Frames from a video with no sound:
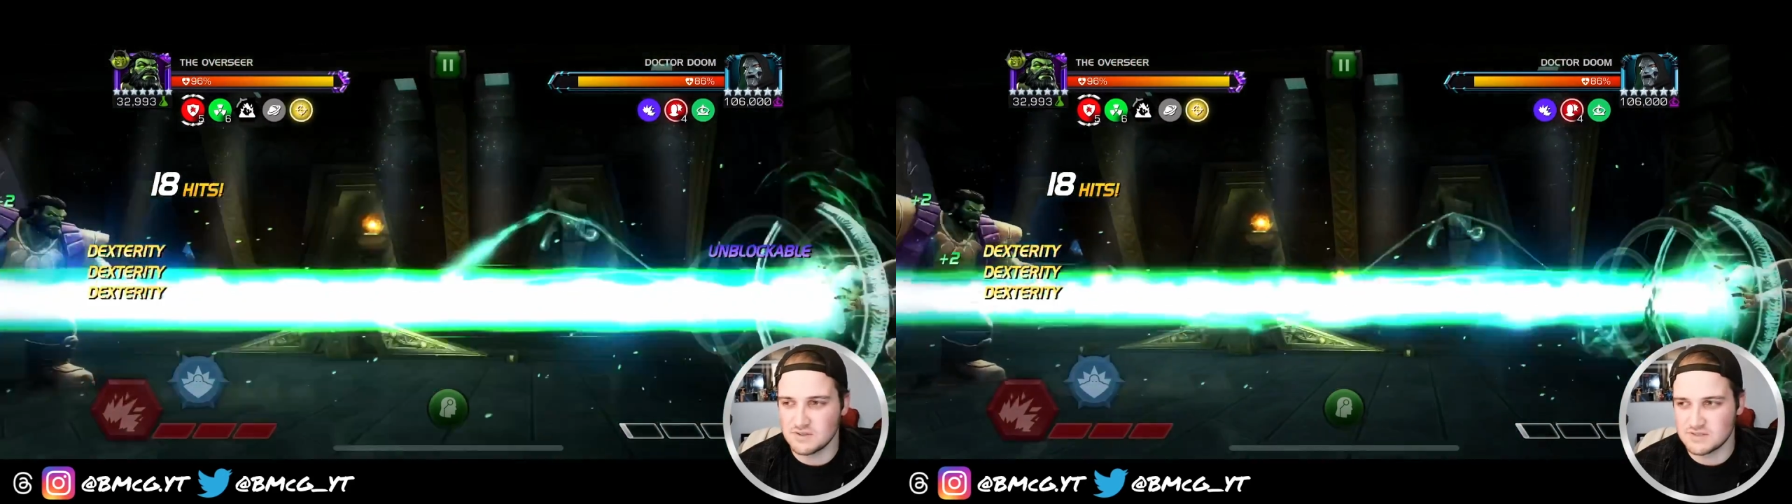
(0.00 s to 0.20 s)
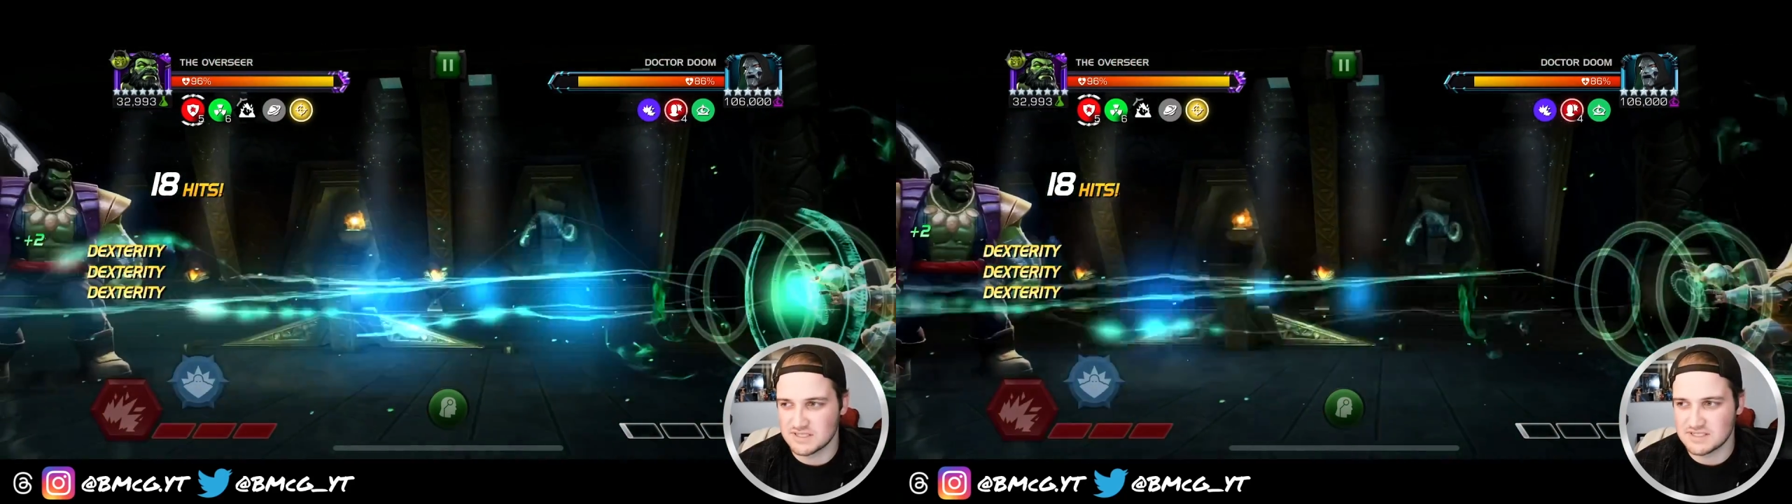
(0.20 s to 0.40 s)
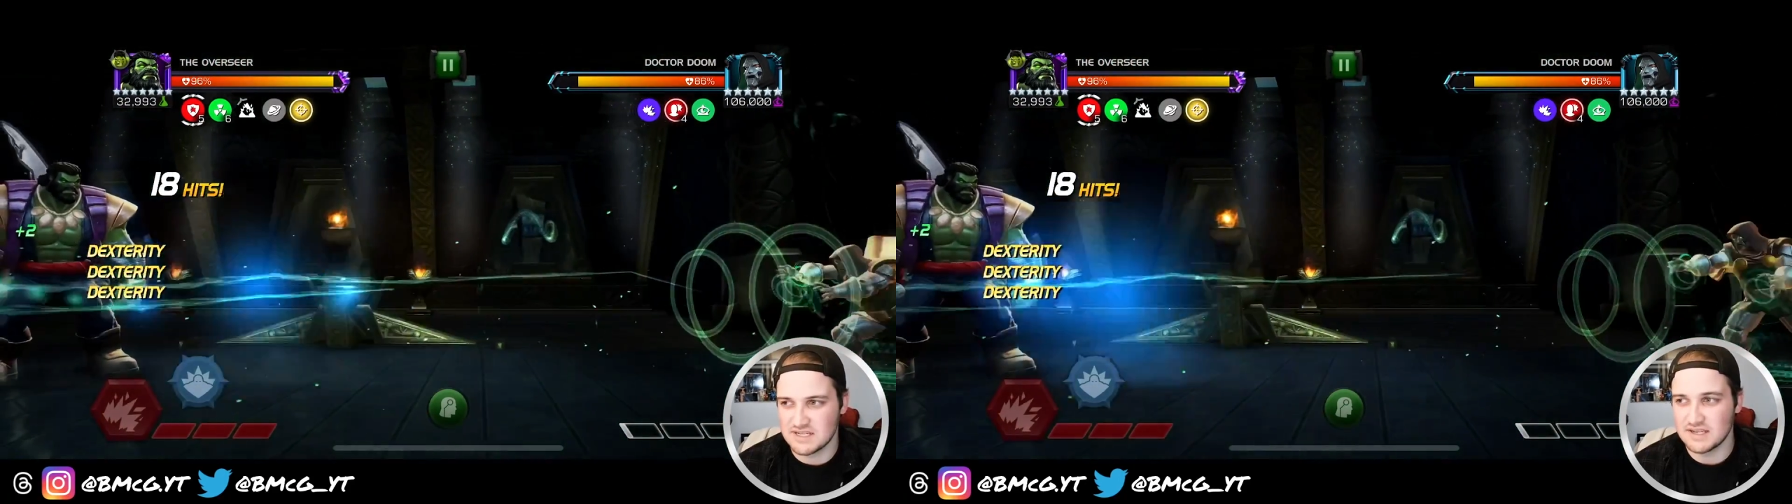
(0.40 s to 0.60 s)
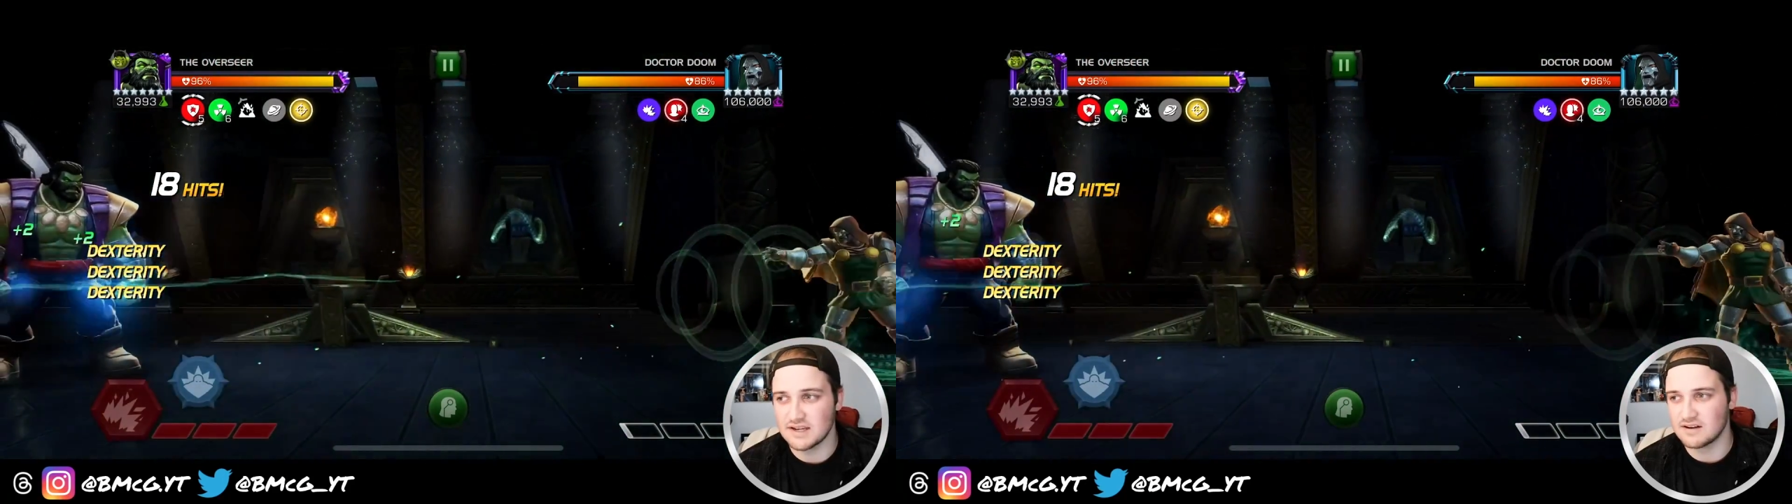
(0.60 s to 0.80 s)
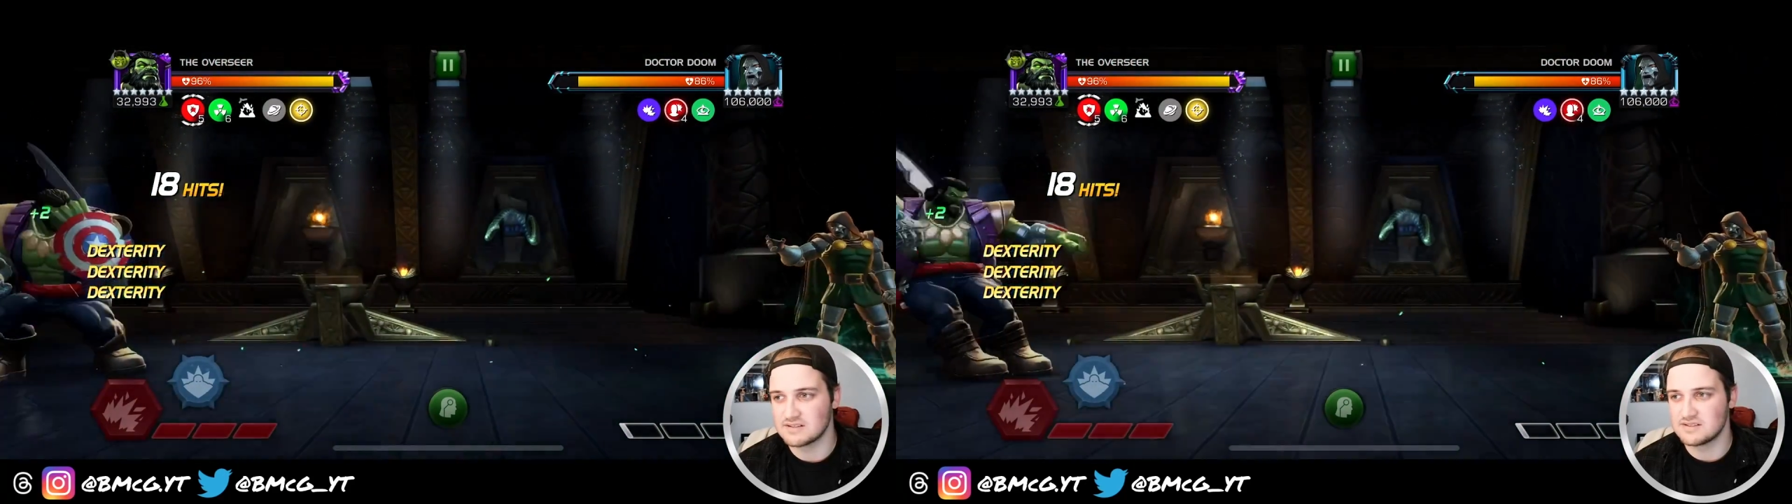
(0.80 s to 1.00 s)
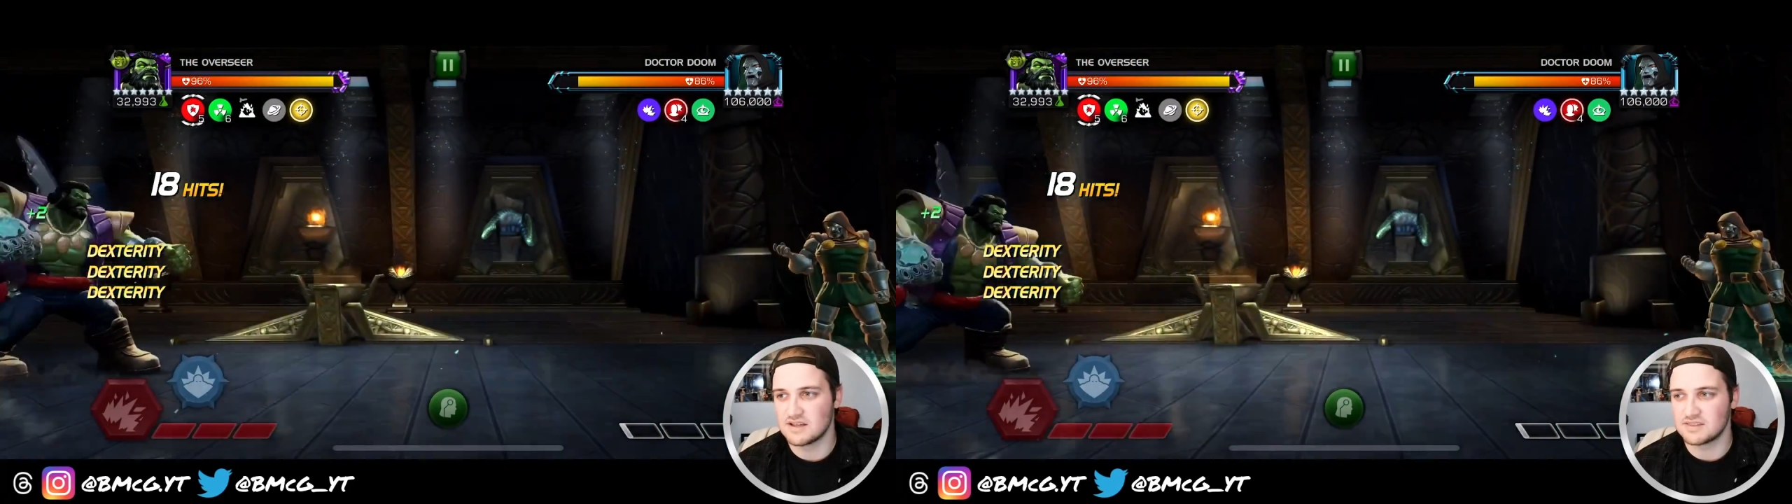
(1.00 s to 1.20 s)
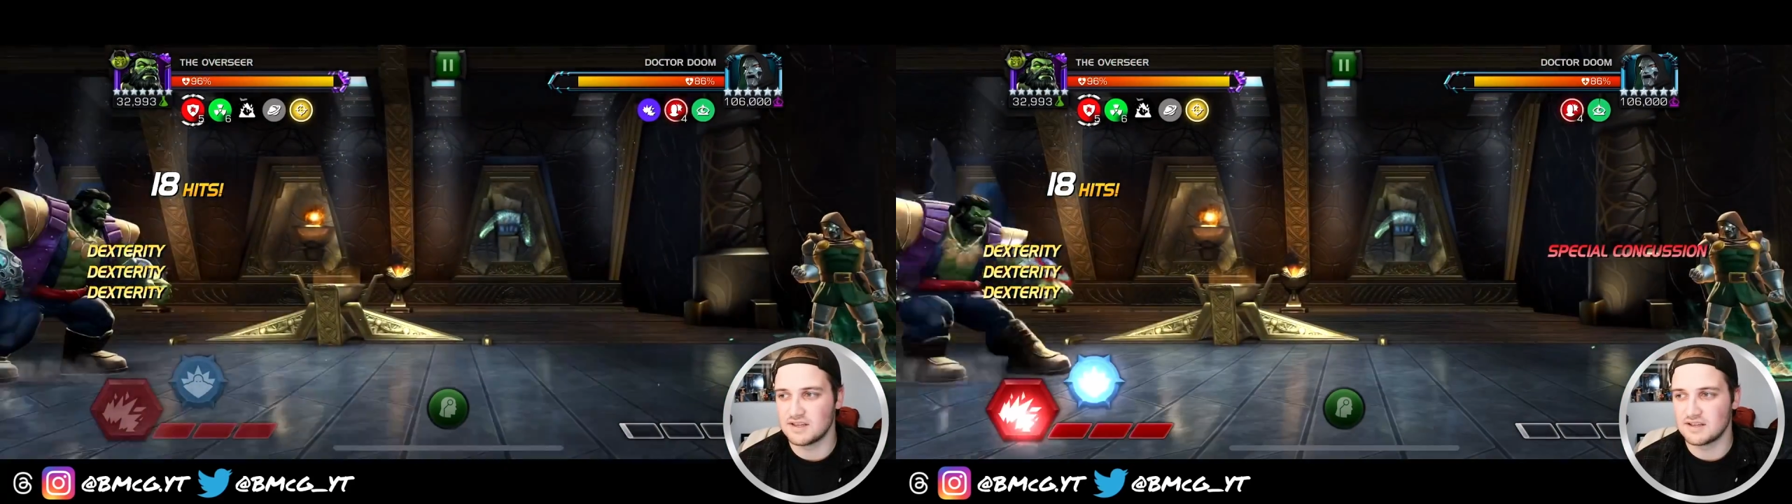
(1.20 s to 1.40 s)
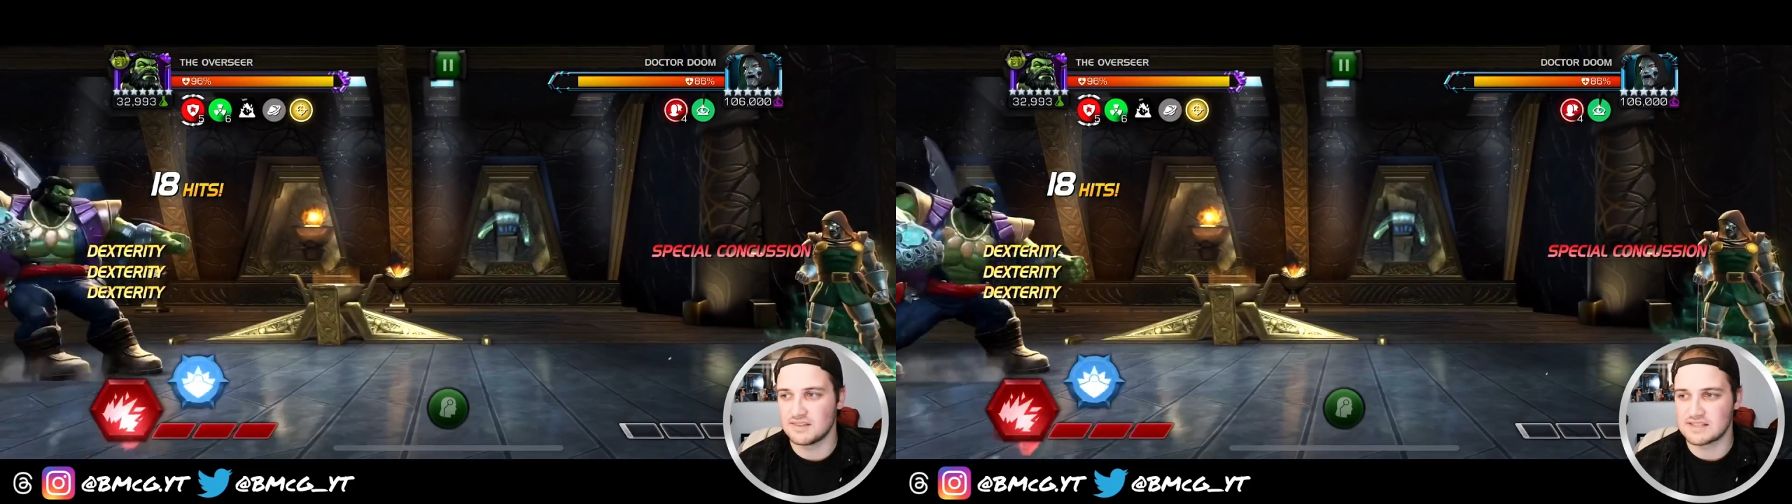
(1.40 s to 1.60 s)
to succeed here. It's nothing